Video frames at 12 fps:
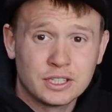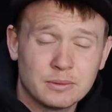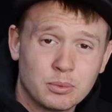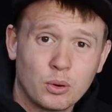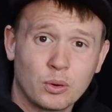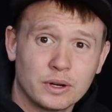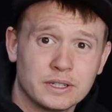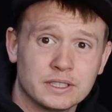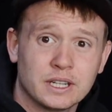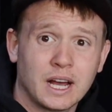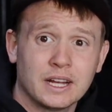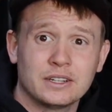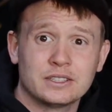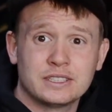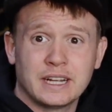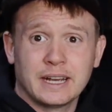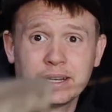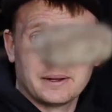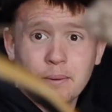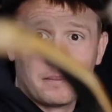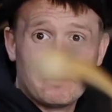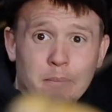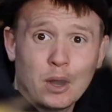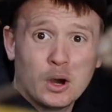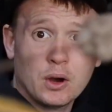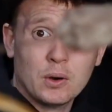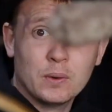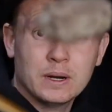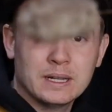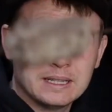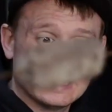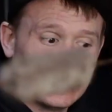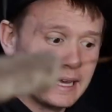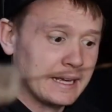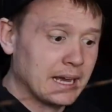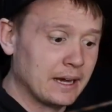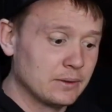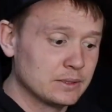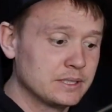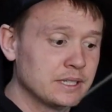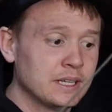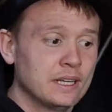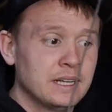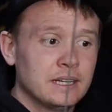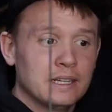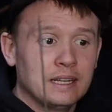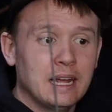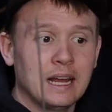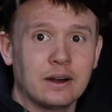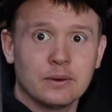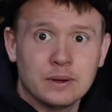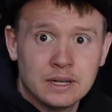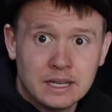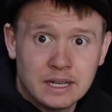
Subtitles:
important to understand bow layout. Now,